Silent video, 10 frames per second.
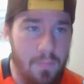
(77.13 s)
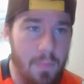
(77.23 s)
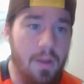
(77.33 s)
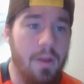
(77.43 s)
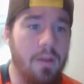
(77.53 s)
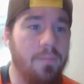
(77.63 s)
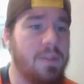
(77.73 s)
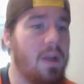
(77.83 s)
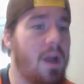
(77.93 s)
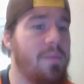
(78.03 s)
On the other
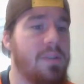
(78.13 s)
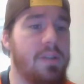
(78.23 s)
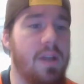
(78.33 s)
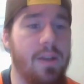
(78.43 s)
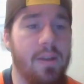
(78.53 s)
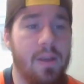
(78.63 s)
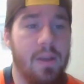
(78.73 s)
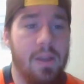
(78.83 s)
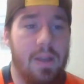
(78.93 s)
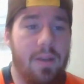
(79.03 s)
opposite side,
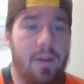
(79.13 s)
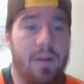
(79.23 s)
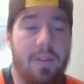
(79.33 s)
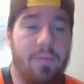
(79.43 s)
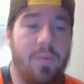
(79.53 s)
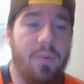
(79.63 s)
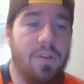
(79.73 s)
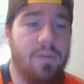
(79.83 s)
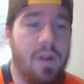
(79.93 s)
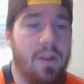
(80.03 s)
Dane Dunning,
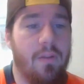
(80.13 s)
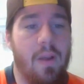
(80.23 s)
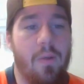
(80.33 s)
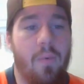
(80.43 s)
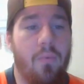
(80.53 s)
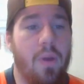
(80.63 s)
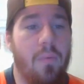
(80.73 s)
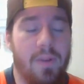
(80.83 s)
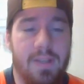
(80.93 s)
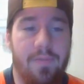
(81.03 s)
3.29 ERA,
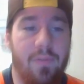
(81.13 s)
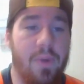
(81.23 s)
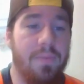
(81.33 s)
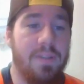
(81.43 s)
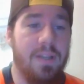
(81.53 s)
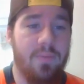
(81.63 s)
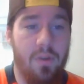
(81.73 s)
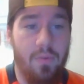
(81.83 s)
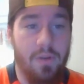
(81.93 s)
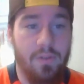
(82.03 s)
1.17 whip,
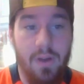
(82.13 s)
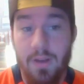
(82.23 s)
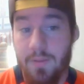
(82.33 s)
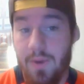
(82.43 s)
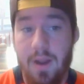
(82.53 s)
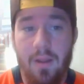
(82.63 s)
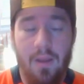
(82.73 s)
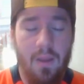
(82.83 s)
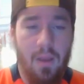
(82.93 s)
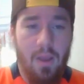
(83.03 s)
6.1 strikeouts per nine,
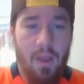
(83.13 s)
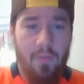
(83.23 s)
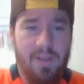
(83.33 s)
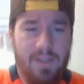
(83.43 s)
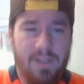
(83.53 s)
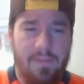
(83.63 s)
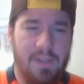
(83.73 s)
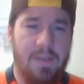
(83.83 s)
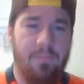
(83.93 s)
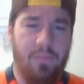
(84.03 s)
which is
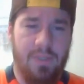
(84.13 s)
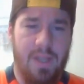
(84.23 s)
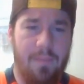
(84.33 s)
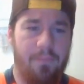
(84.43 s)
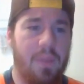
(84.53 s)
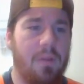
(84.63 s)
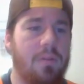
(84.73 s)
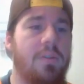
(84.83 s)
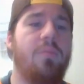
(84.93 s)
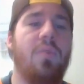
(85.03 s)
17%.
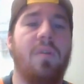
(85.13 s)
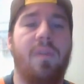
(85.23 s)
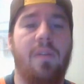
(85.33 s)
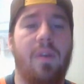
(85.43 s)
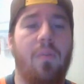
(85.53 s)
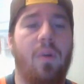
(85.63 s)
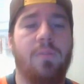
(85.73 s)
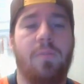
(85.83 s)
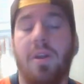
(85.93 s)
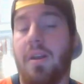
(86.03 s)
2.58 walk
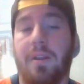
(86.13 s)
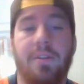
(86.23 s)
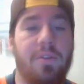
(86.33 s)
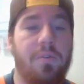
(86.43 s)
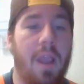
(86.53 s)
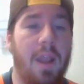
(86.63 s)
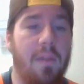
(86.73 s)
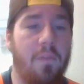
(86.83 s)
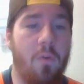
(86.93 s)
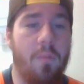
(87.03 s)
for 9.8,
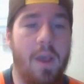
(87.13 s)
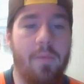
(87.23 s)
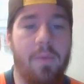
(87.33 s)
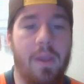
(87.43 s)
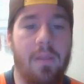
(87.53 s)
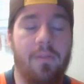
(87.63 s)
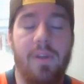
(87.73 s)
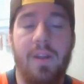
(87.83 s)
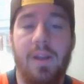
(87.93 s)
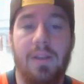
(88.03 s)
284 BABIP, a
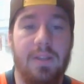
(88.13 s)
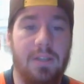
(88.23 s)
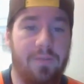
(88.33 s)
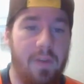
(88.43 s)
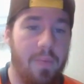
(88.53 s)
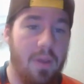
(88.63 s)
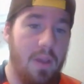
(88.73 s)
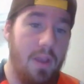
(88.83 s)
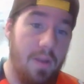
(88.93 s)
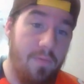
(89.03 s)
396 FIP,
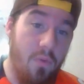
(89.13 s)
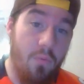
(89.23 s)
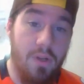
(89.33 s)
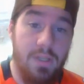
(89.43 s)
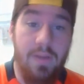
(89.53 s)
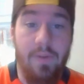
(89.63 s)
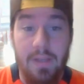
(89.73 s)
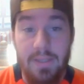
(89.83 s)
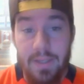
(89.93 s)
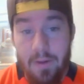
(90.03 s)
and a
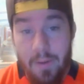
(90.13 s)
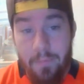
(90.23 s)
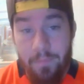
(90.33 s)
4.78 SIERA.